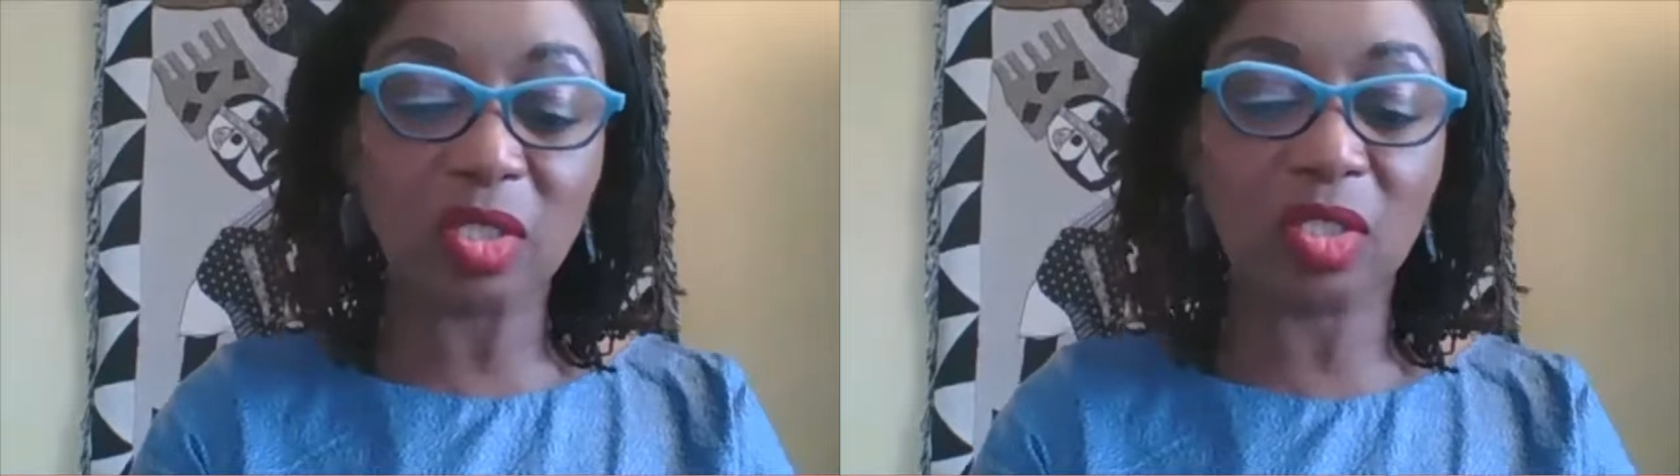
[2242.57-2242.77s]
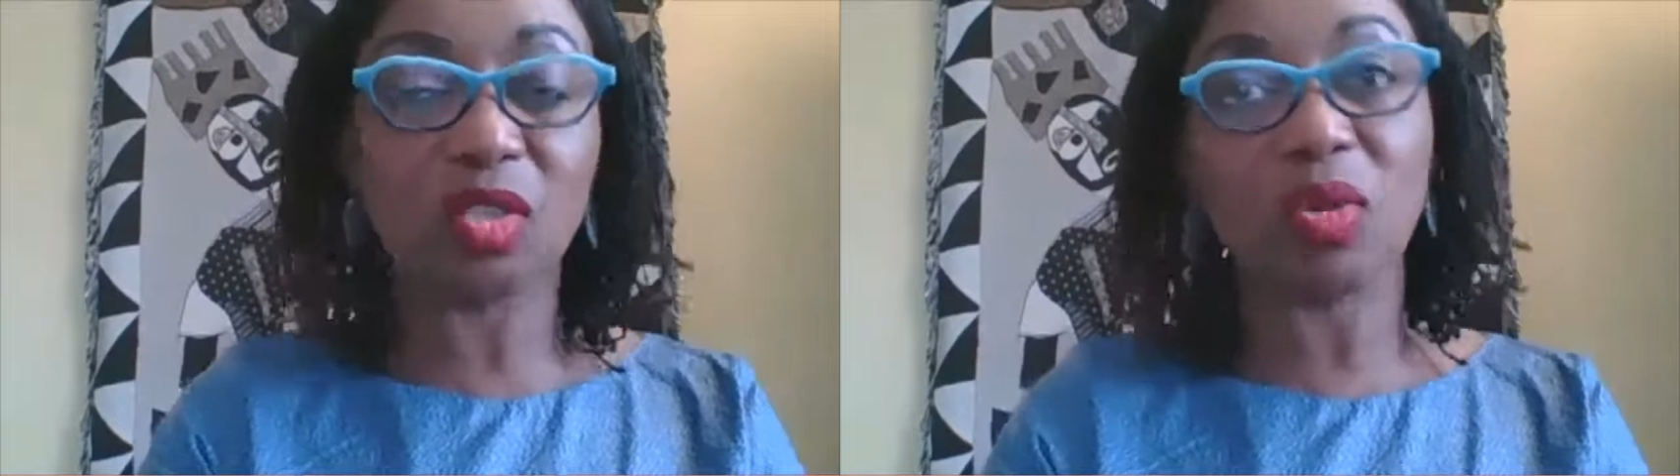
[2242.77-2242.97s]

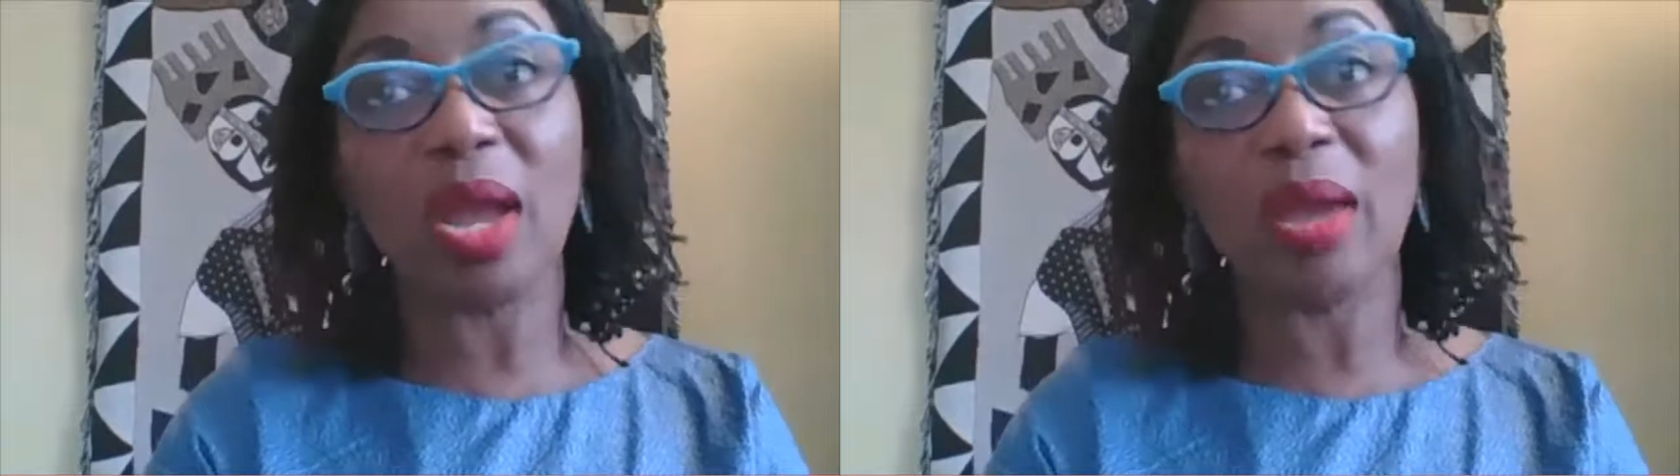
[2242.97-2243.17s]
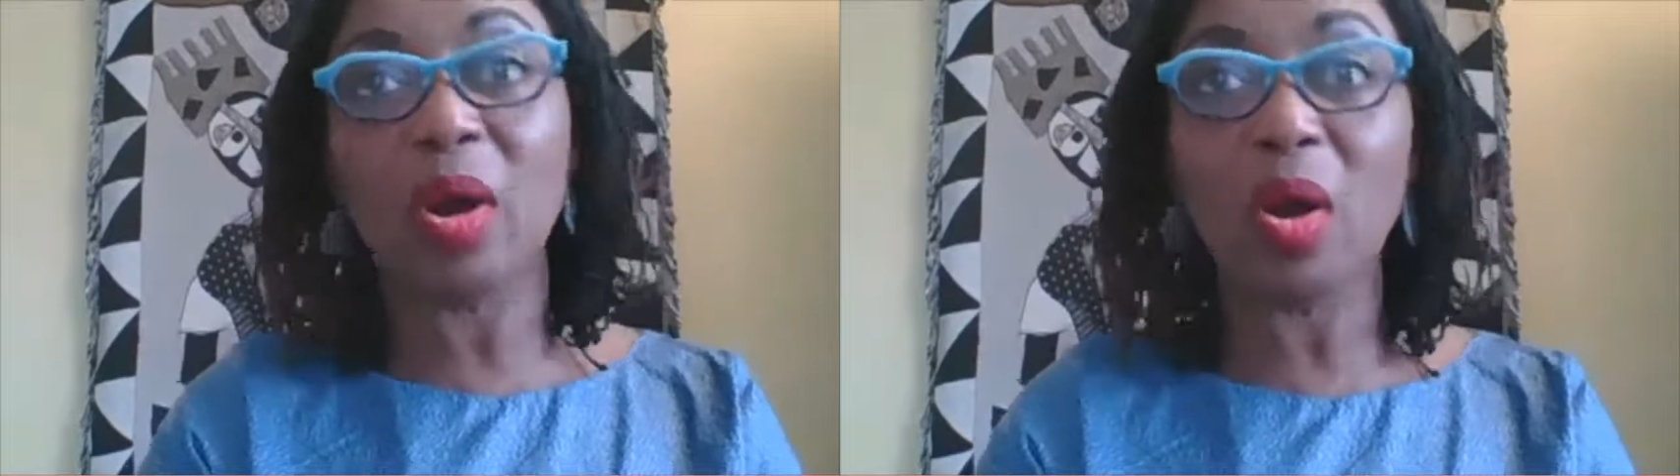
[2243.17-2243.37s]
to
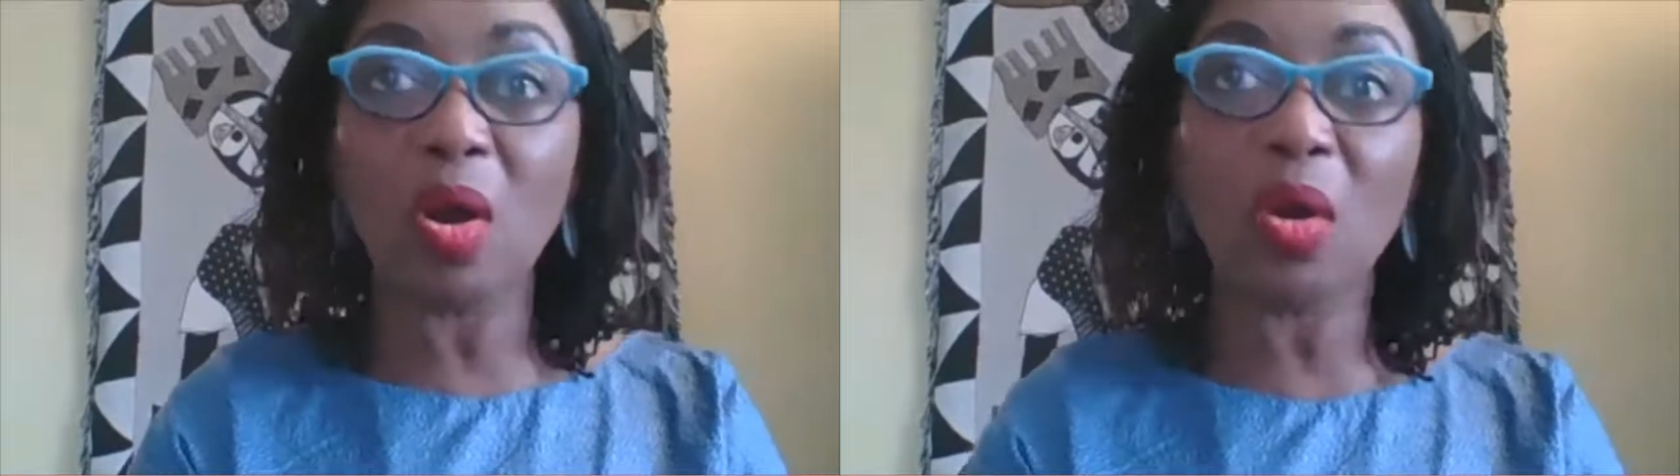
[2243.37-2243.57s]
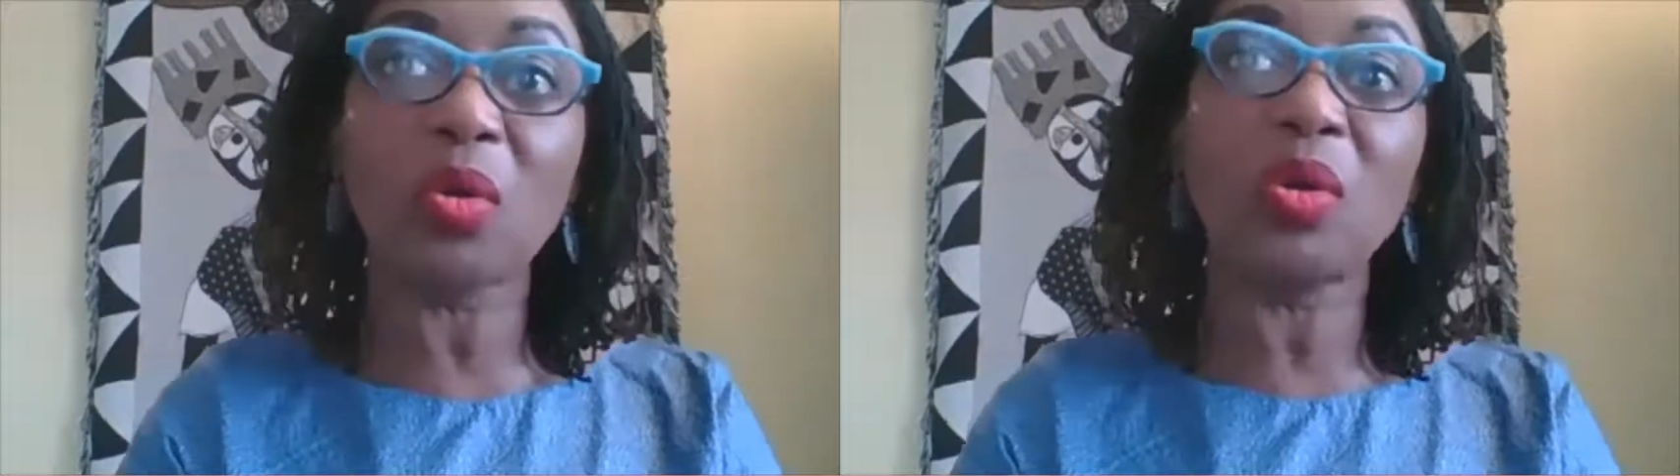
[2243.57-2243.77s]
describe,
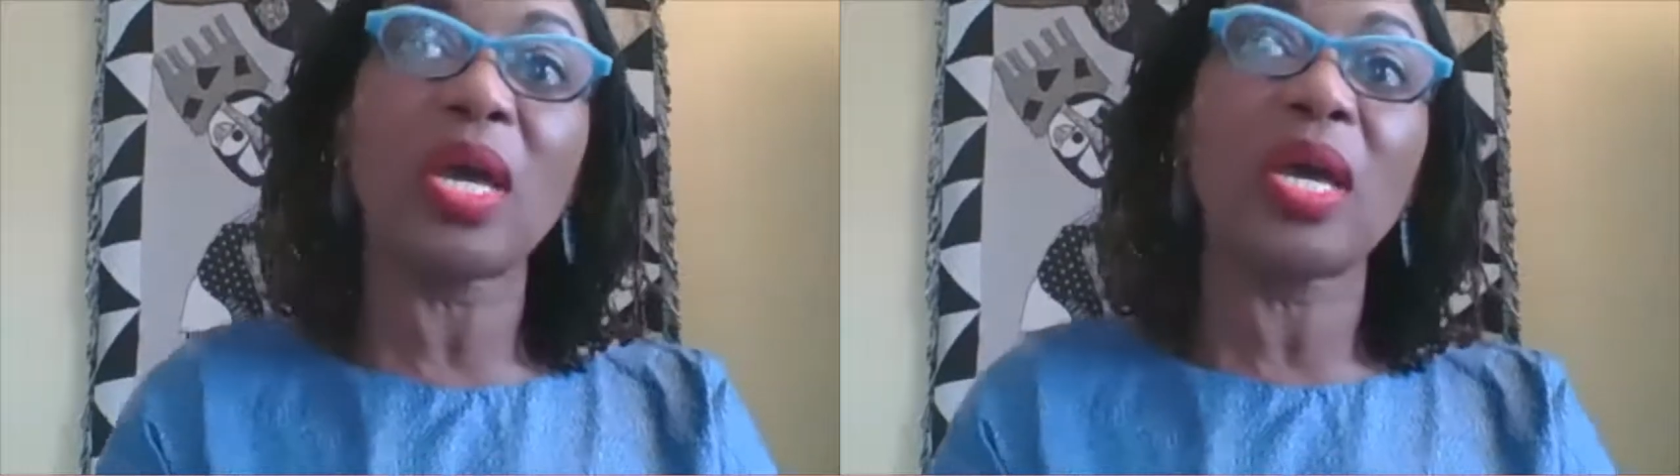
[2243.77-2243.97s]
oh,